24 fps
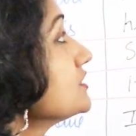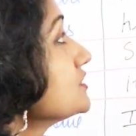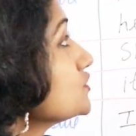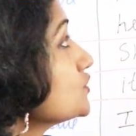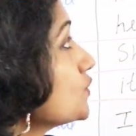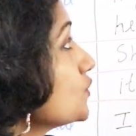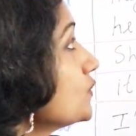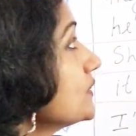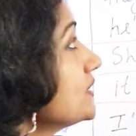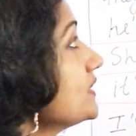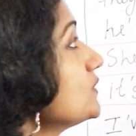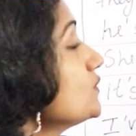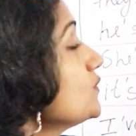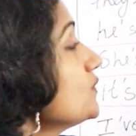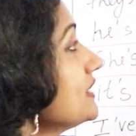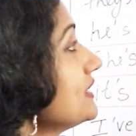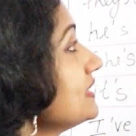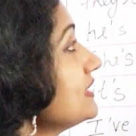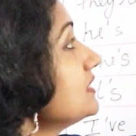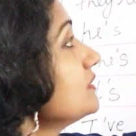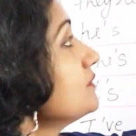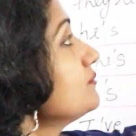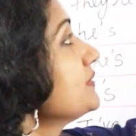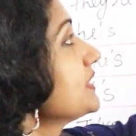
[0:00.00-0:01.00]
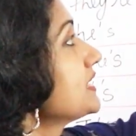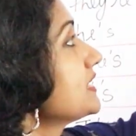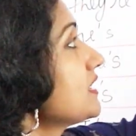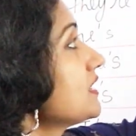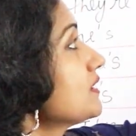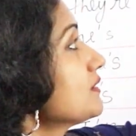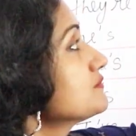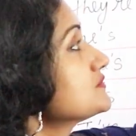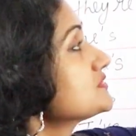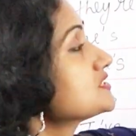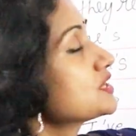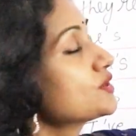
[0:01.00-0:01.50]
so we will
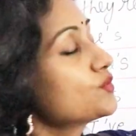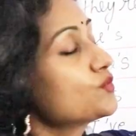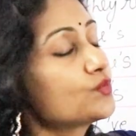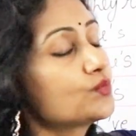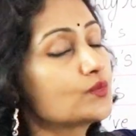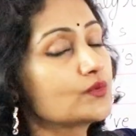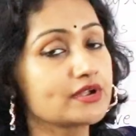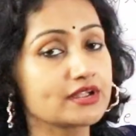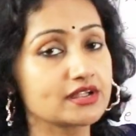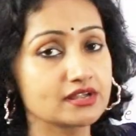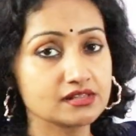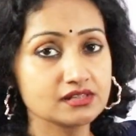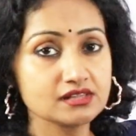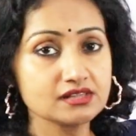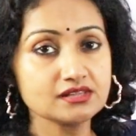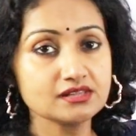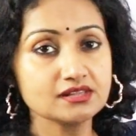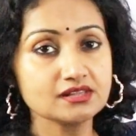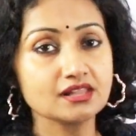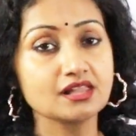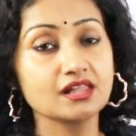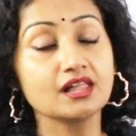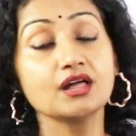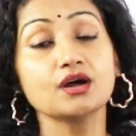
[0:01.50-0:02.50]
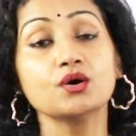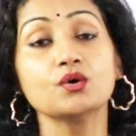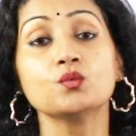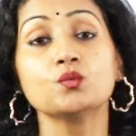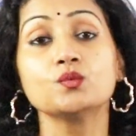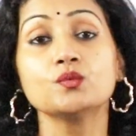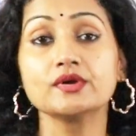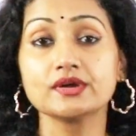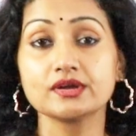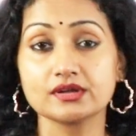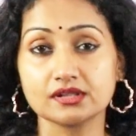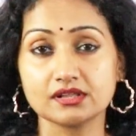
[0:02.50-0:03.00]
becomes will,
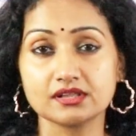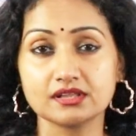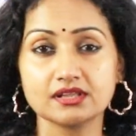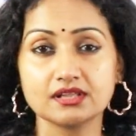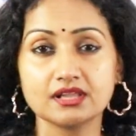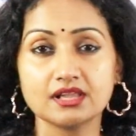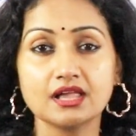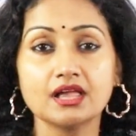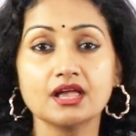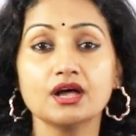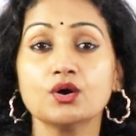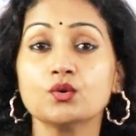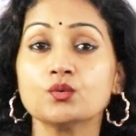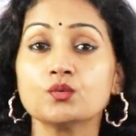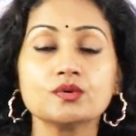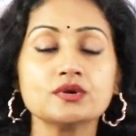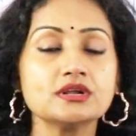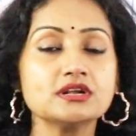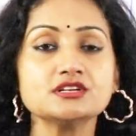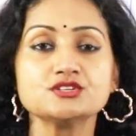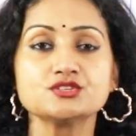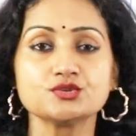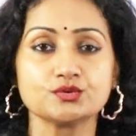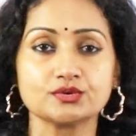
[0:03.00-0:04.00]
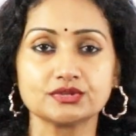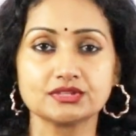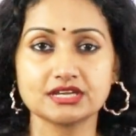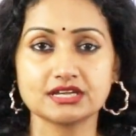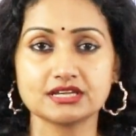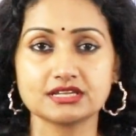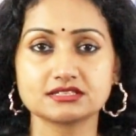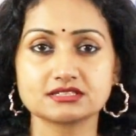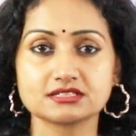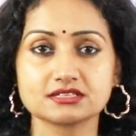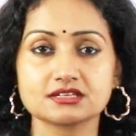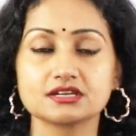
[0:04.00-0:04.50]
we'll do
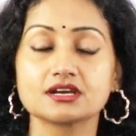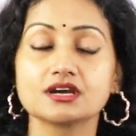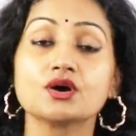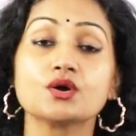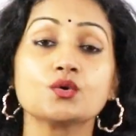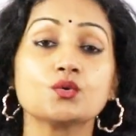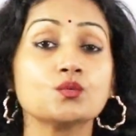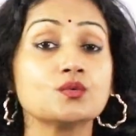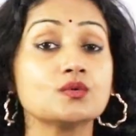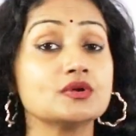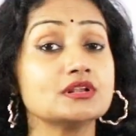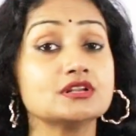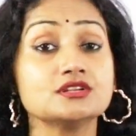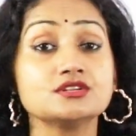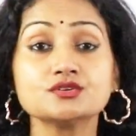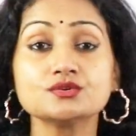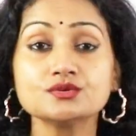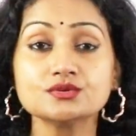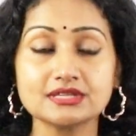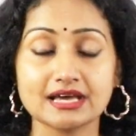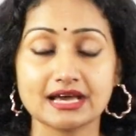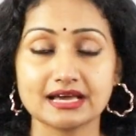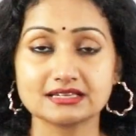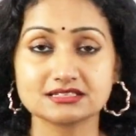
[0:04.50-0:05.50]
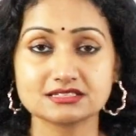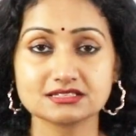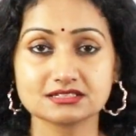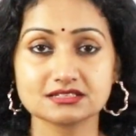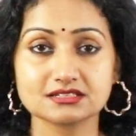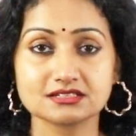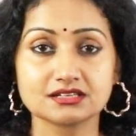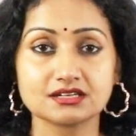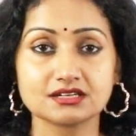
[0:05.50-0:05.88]
that, we'll do that,